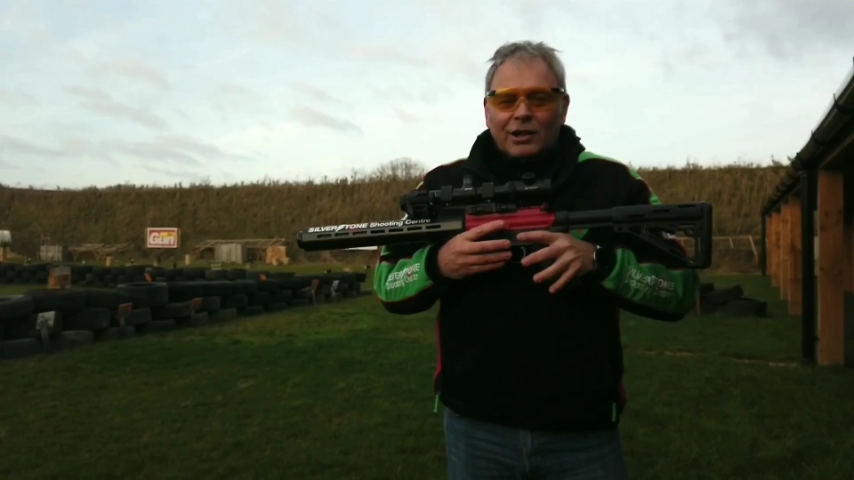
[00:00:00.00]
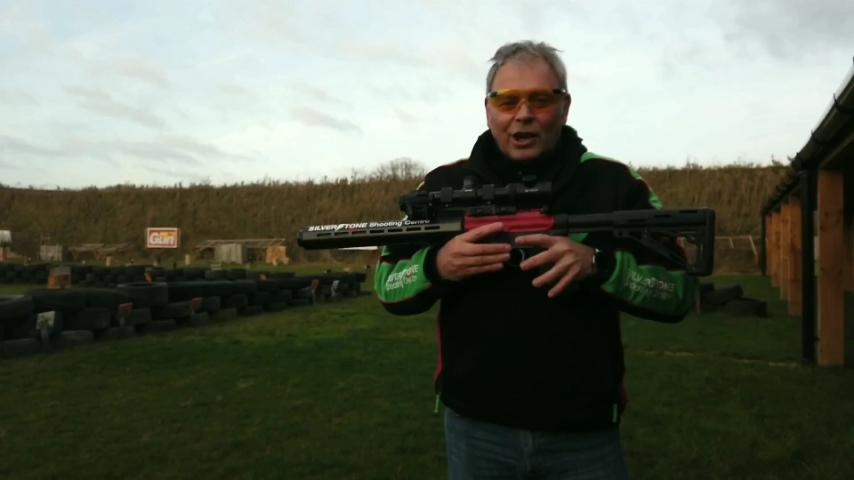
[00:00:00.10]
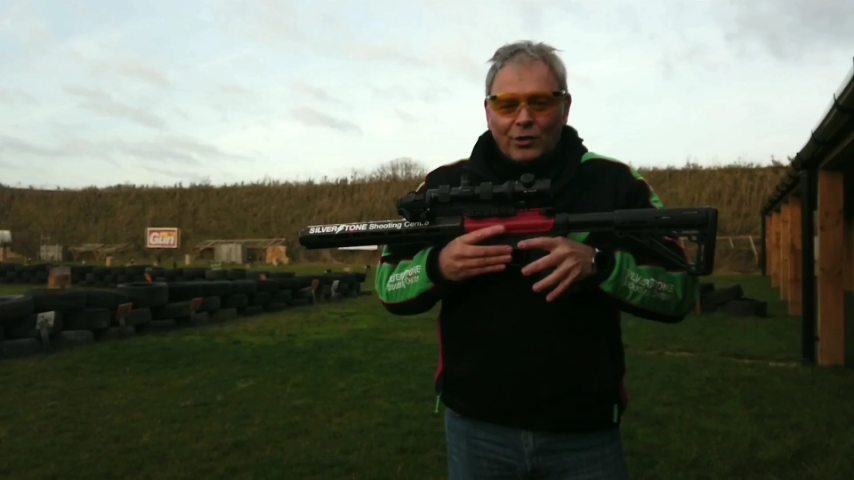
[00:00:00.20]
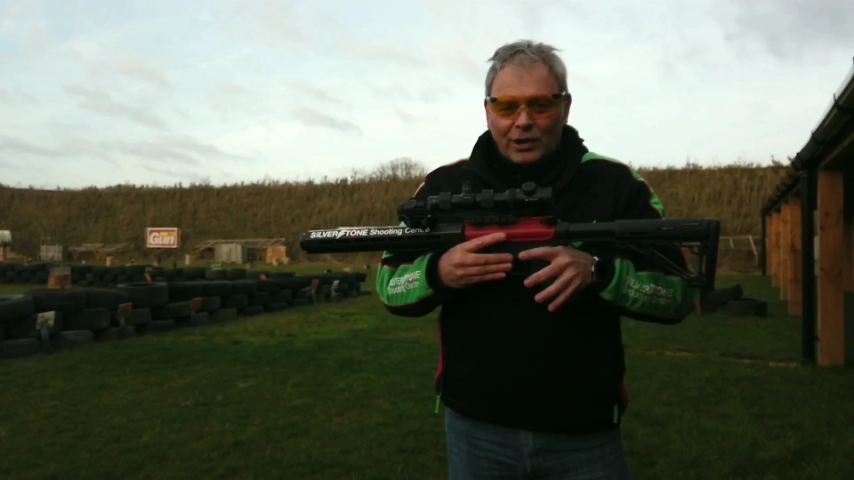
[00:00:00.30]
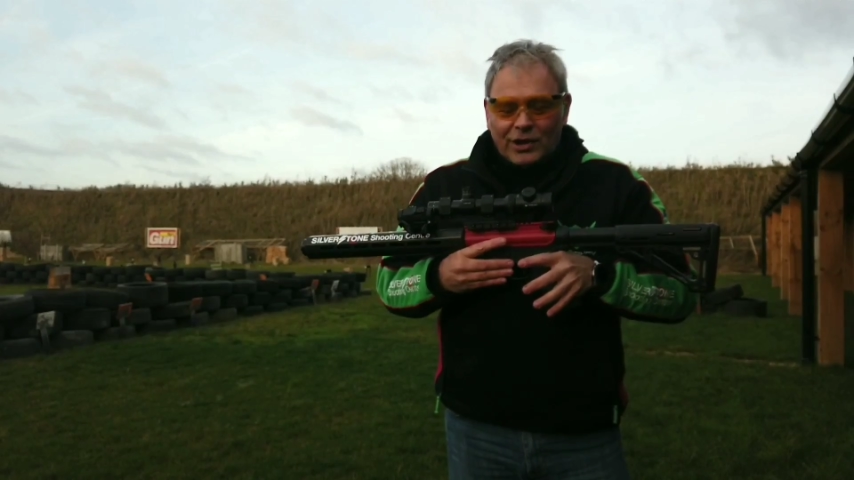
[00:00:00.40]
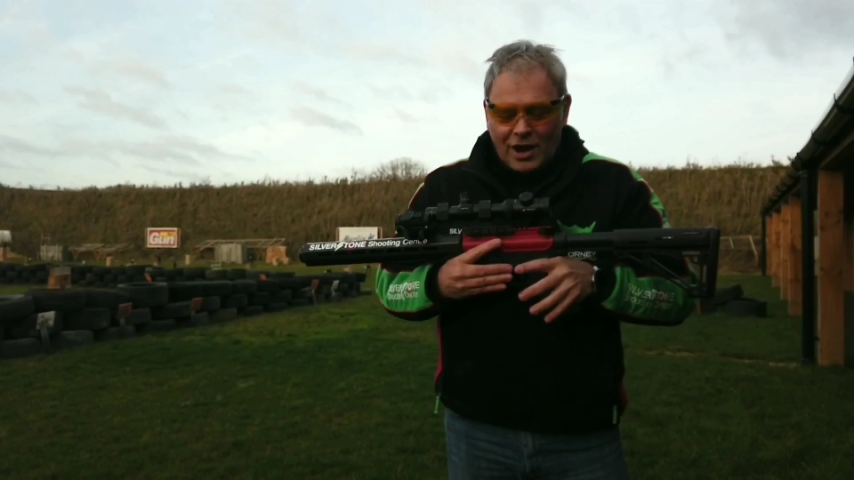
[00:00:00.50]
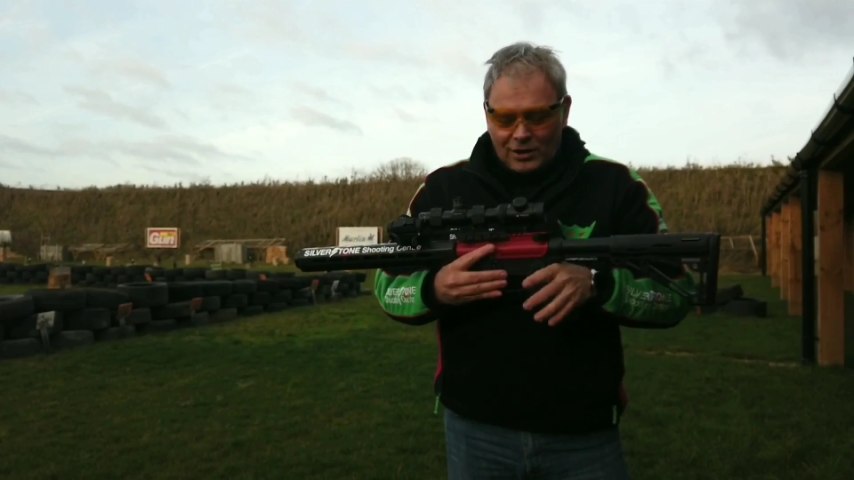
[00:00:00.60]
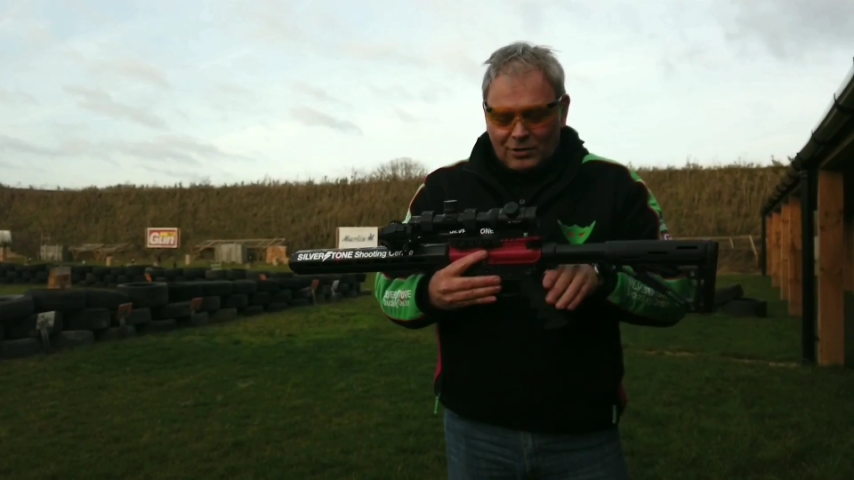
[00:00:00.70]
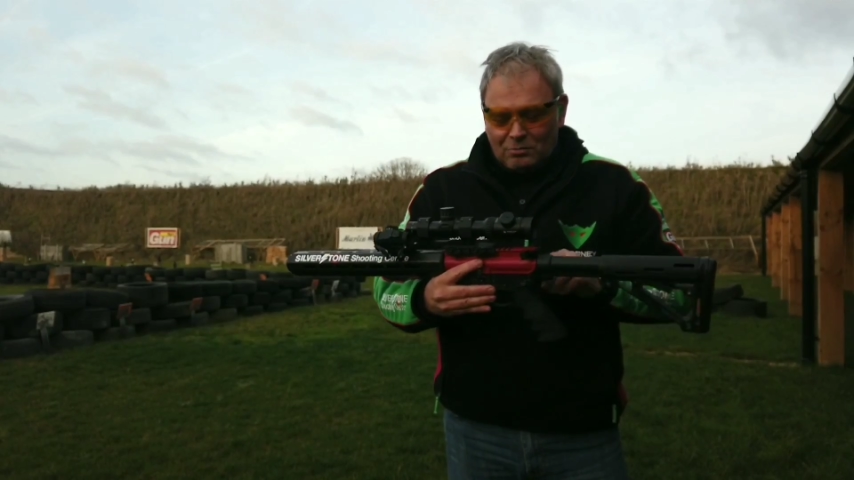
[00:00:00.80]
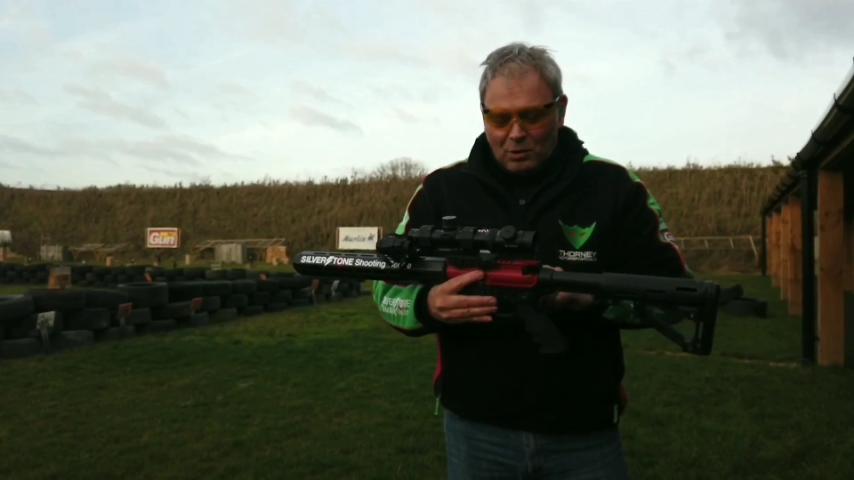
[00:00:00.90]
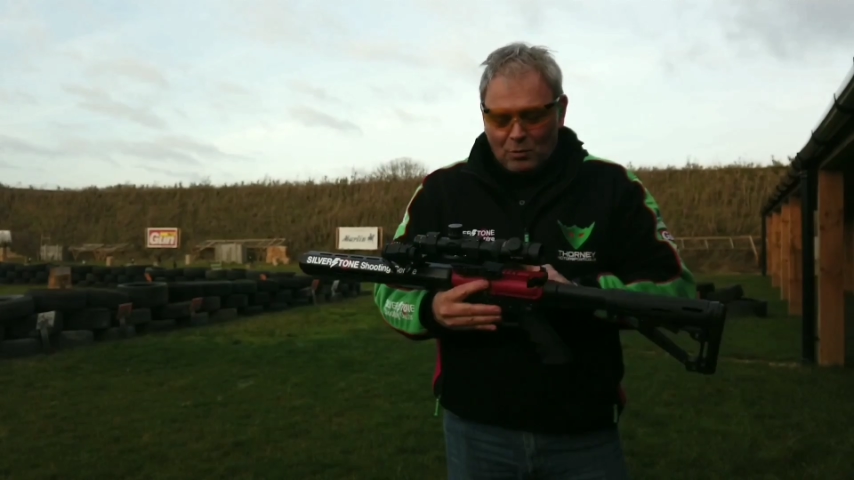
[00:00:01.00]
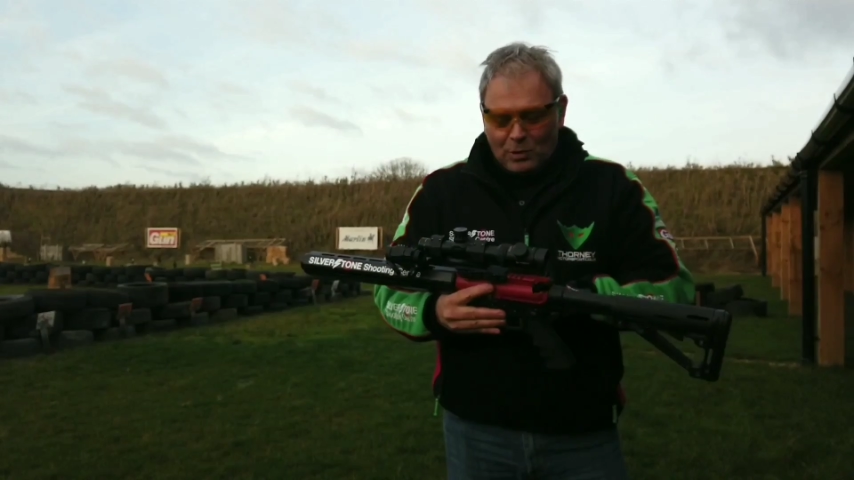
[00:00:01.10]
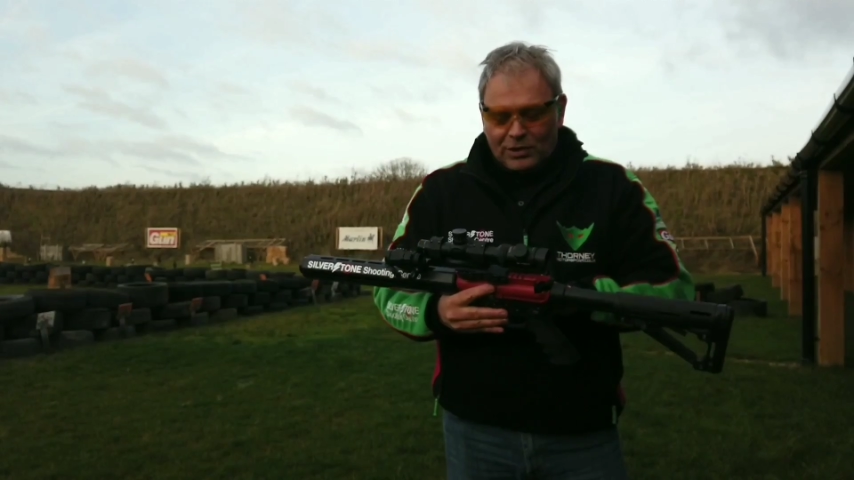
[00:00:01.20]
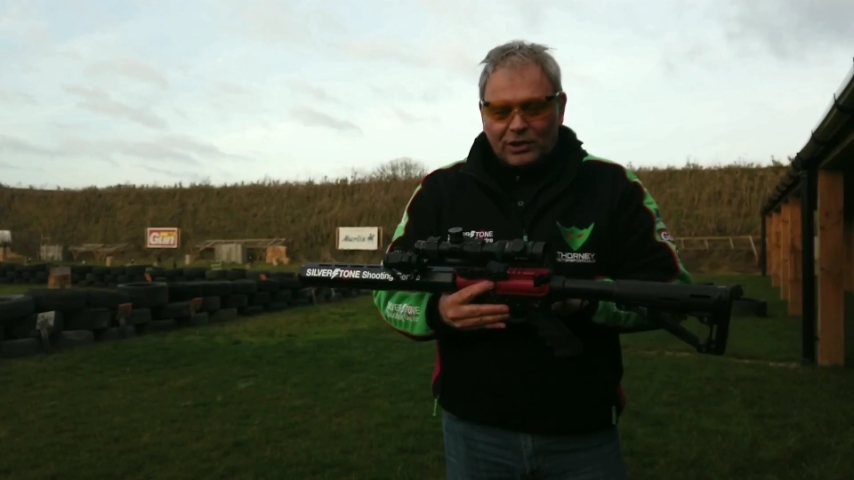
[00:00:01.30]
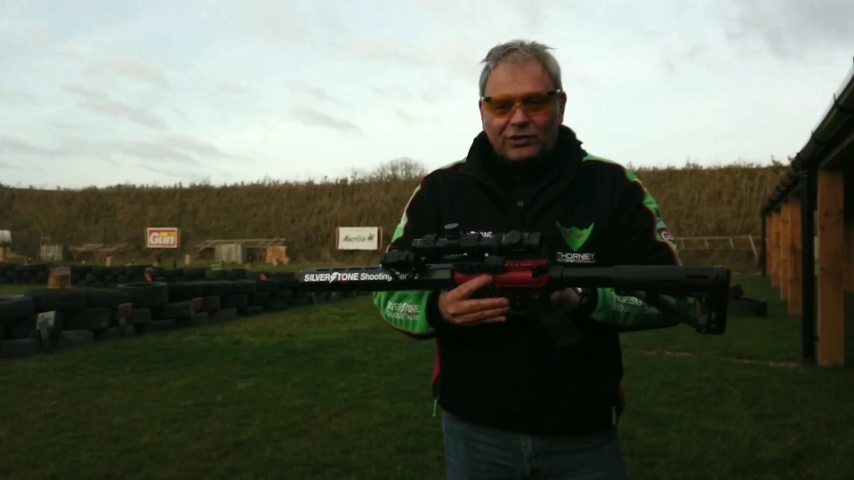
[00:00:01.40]
loaded gun,
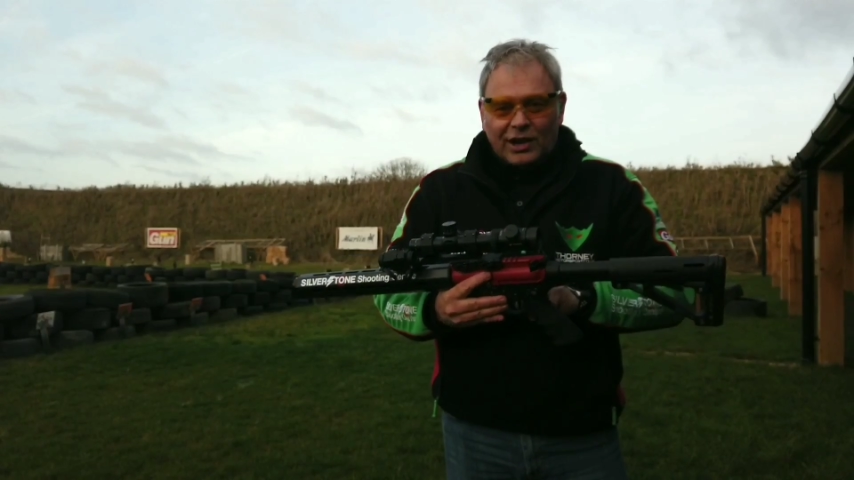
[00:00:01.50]
but with the